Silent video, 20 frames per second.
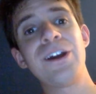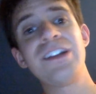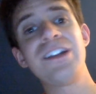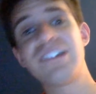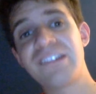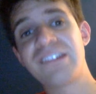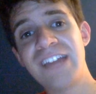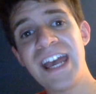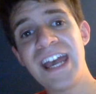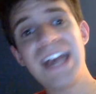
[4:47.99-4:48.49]

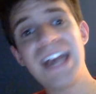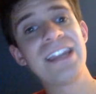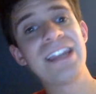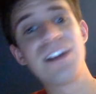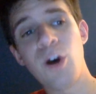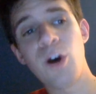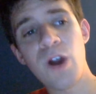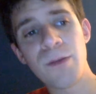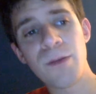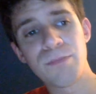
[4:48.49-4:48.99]
sad and
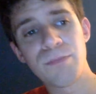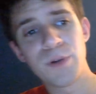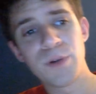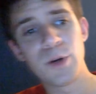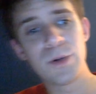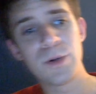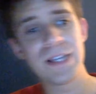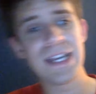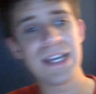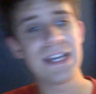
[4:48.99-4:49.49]

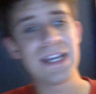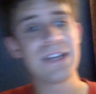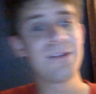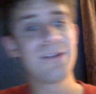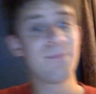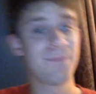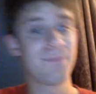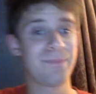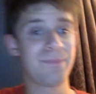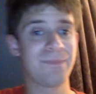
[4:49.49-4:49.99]
heartbroken
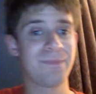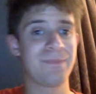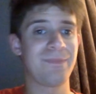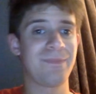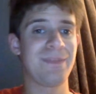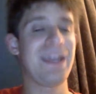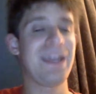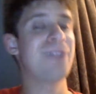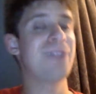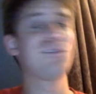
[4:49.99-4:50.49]

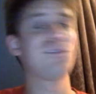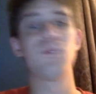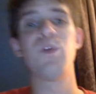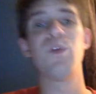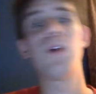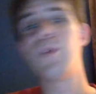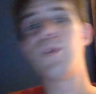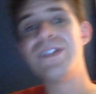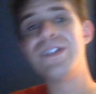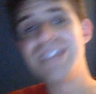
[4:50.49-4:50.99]
after
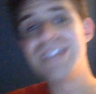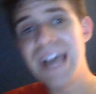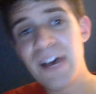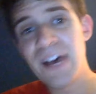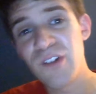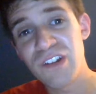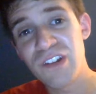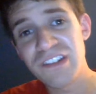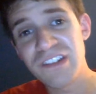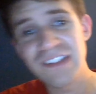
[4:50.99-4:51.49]
what went down
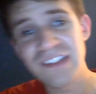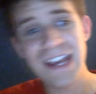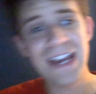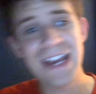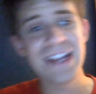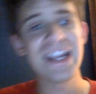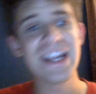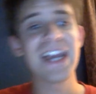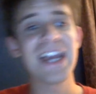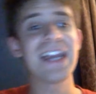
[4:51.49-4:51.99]
on
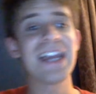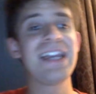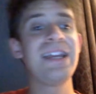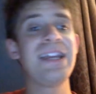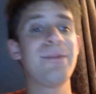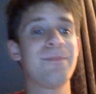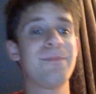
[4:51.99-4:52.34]
Saturday.